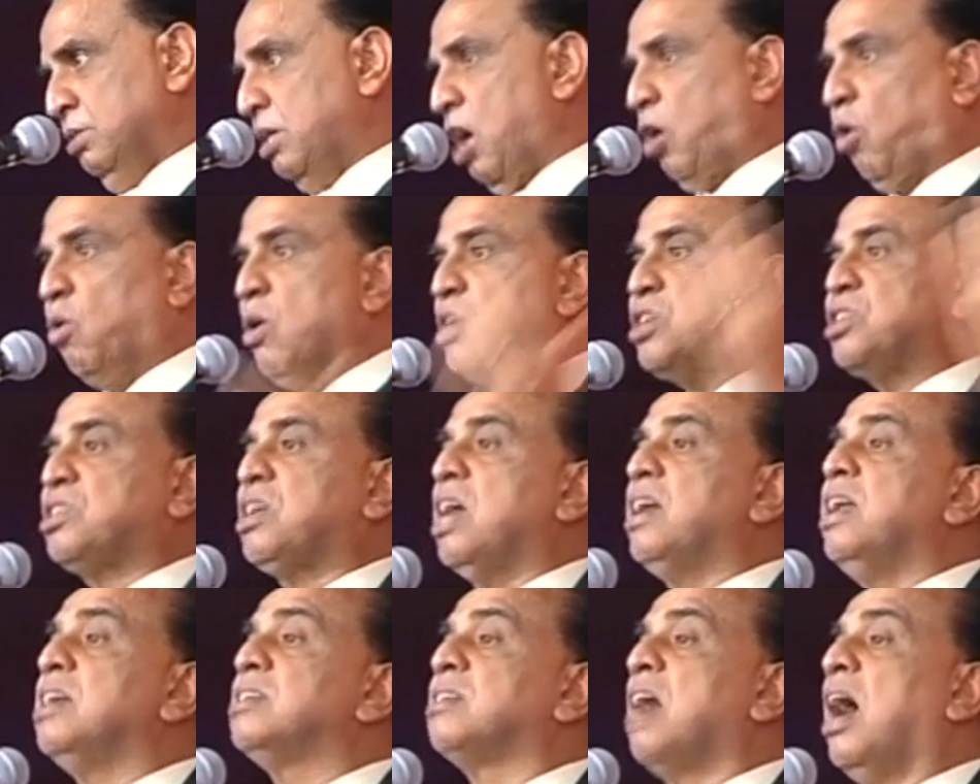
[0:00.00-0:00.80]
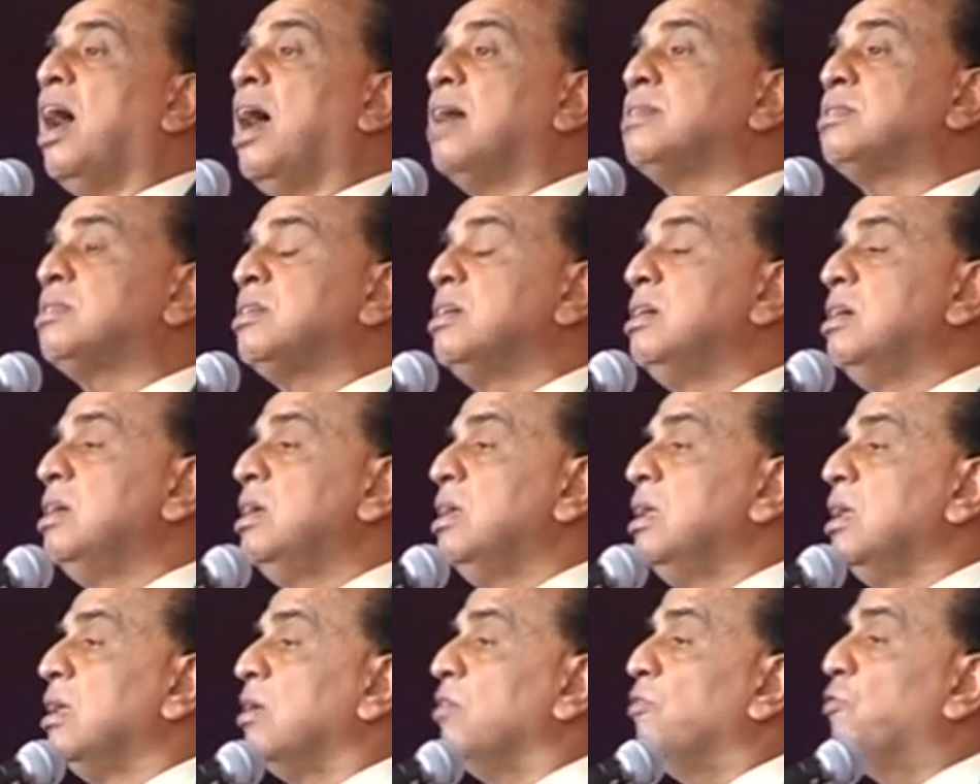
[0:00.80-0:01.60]
The question is asked,
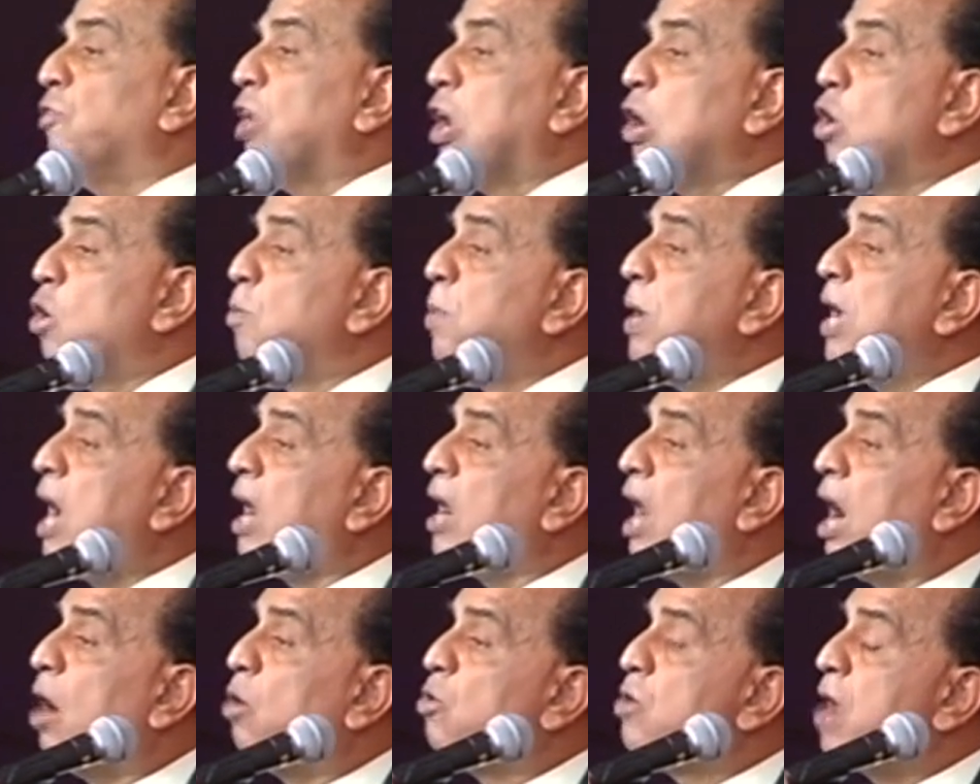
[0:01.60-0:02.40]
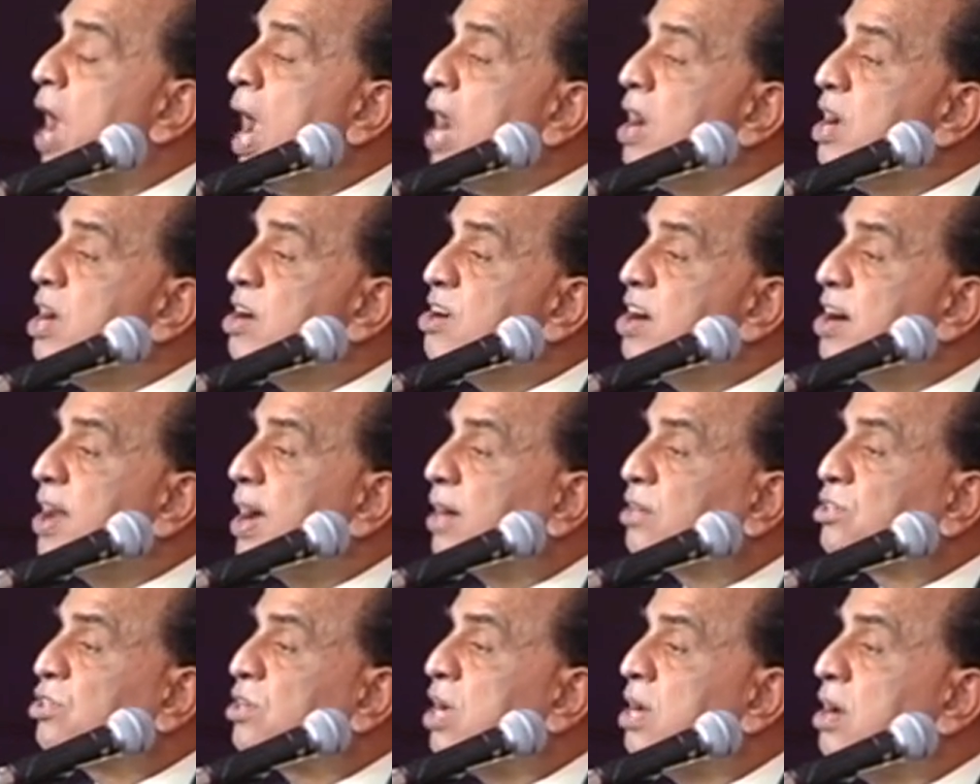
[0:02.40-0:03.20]
will you be allowed any
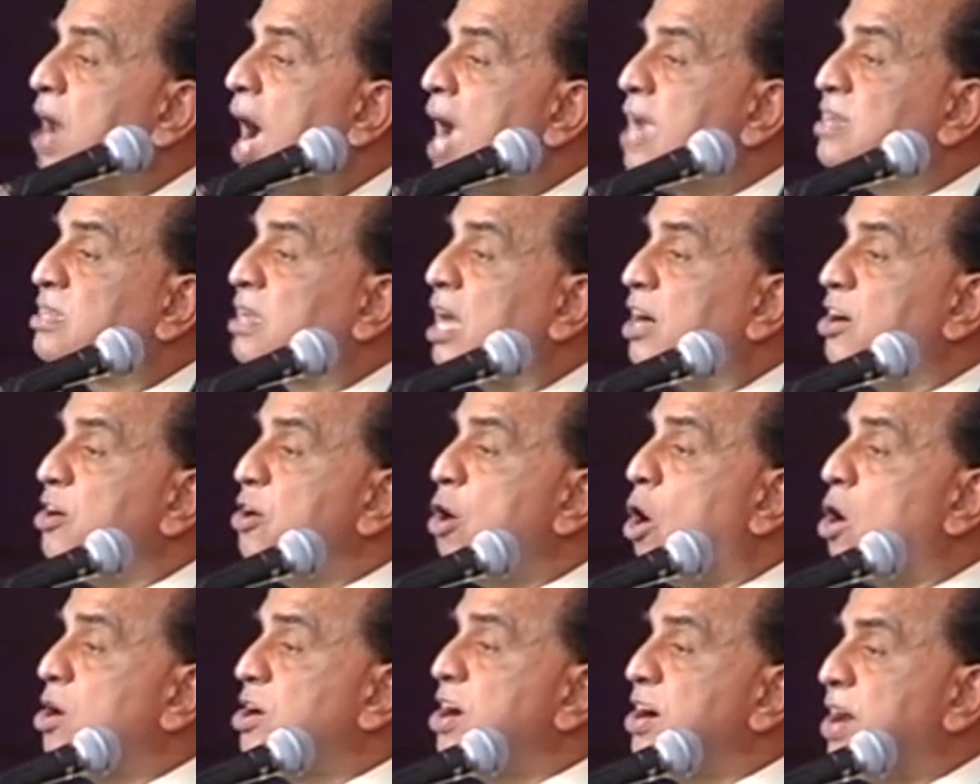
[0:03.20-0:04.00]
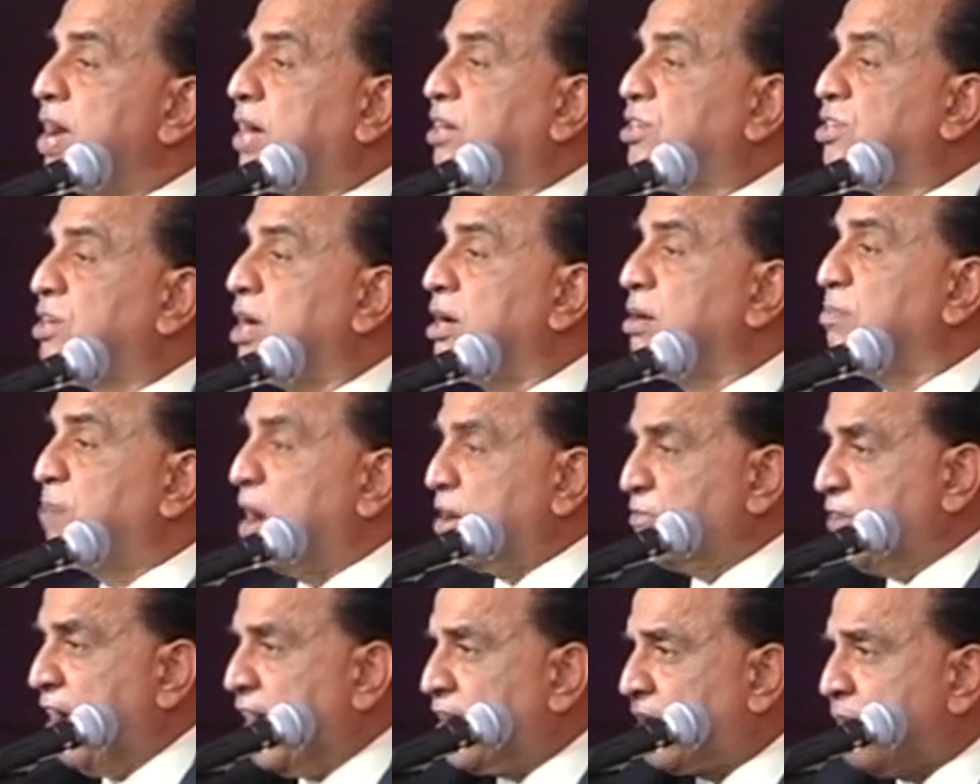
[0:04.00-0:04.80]
deduction? I said no deduction,
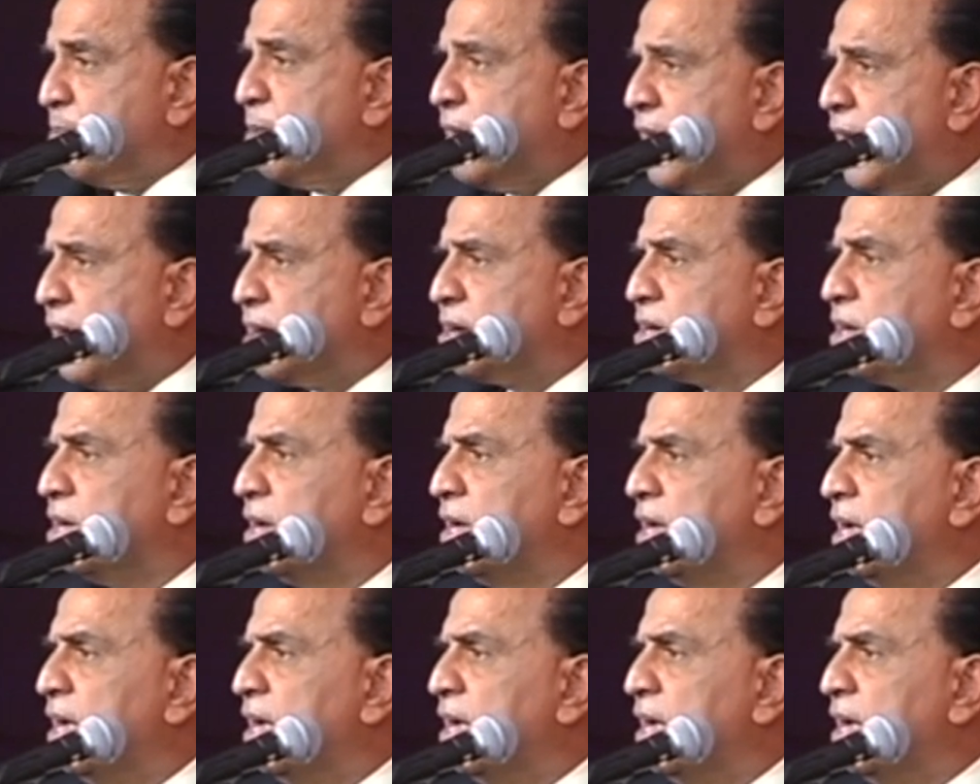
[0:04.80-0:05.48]
but wait a minute.